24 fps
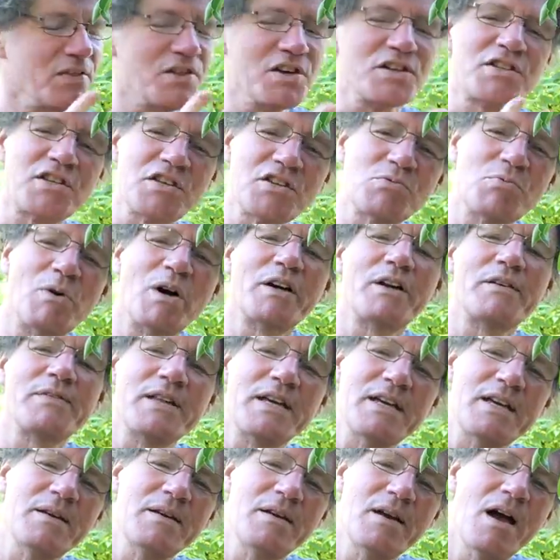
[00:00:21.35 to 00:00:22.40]
This is one of
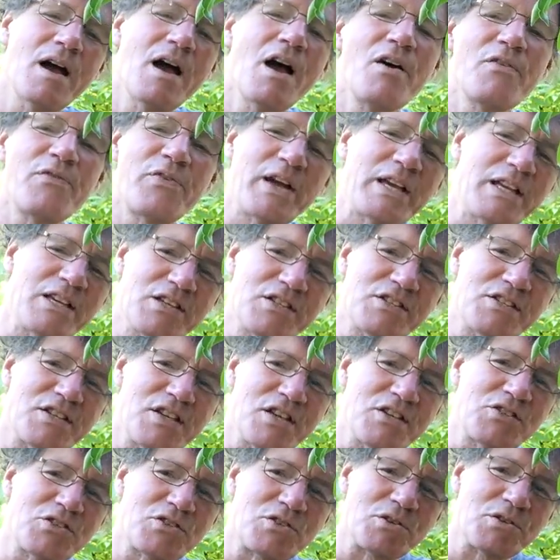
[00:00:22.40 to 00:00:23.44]
the Ficus
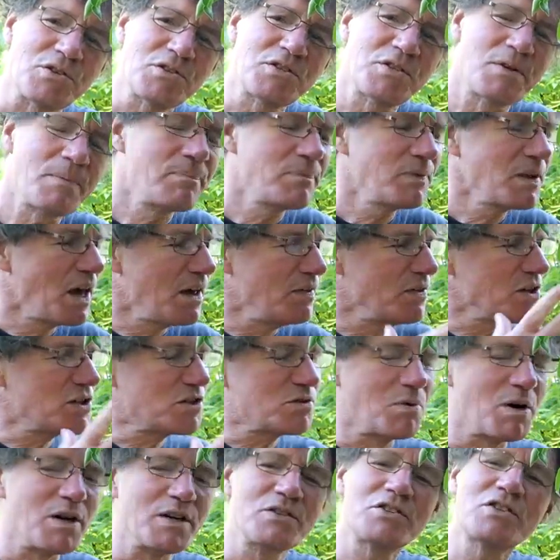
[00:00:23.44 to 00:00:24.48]
Sisters, and
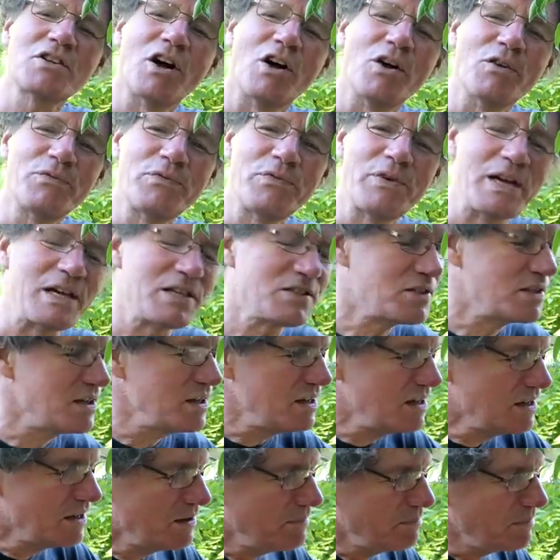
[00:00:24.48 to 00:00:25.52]
this one is called
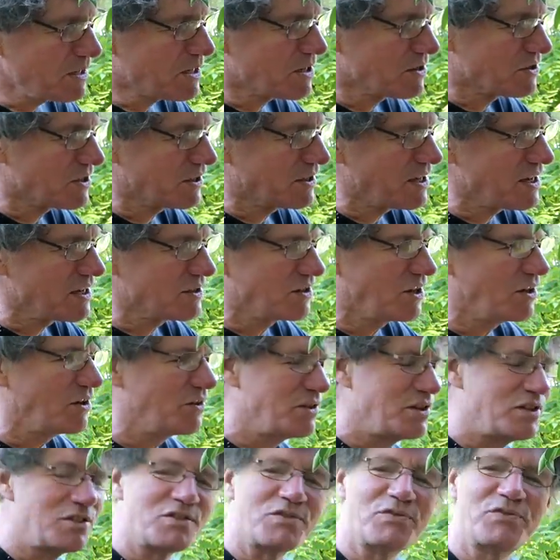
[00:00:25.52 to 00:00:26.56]
Fancy because it has all
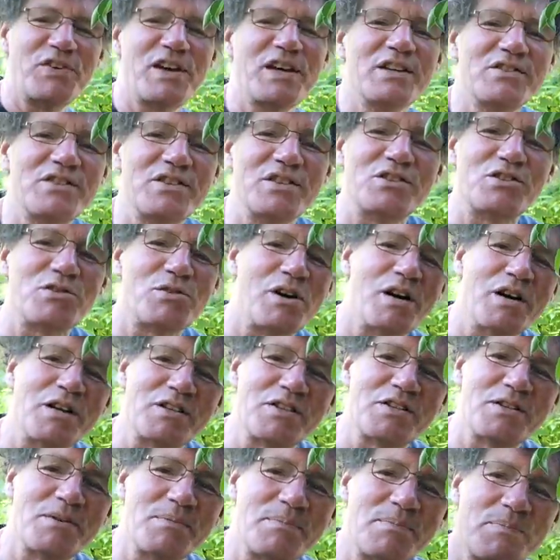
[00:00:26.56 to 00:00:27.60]
these fancy
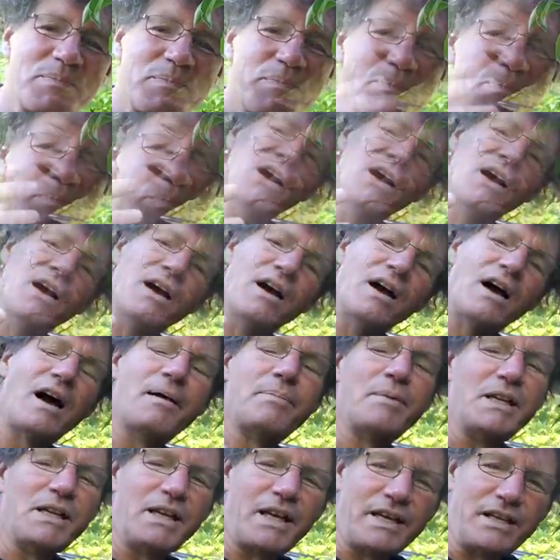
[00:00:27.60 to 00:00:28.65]
trunks.
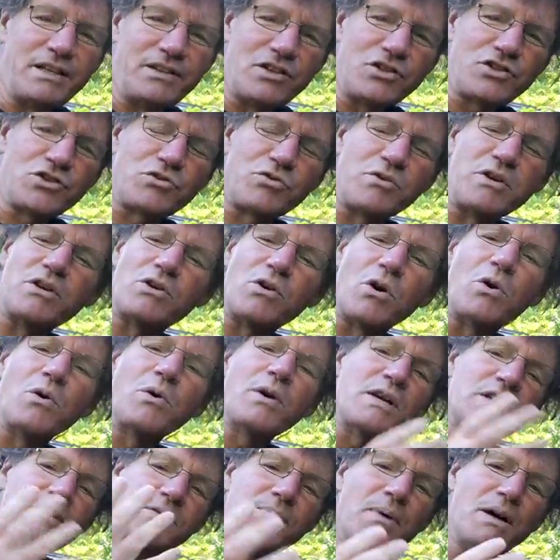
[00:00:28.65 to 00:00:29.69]
I've been letting this tree
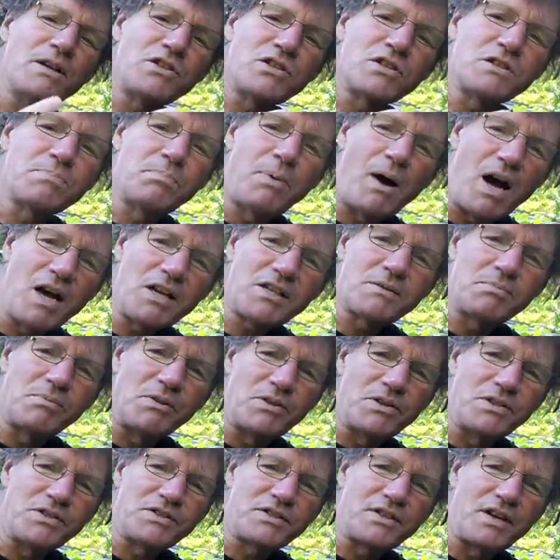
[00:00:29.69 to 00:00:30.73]
grow as much as
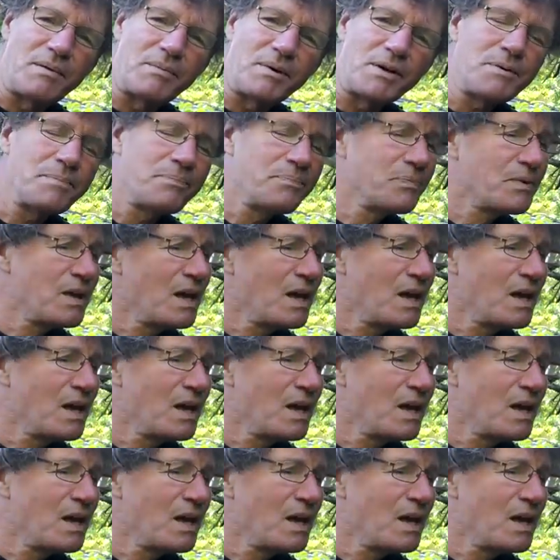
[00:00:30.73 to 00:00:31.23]
possible this summer,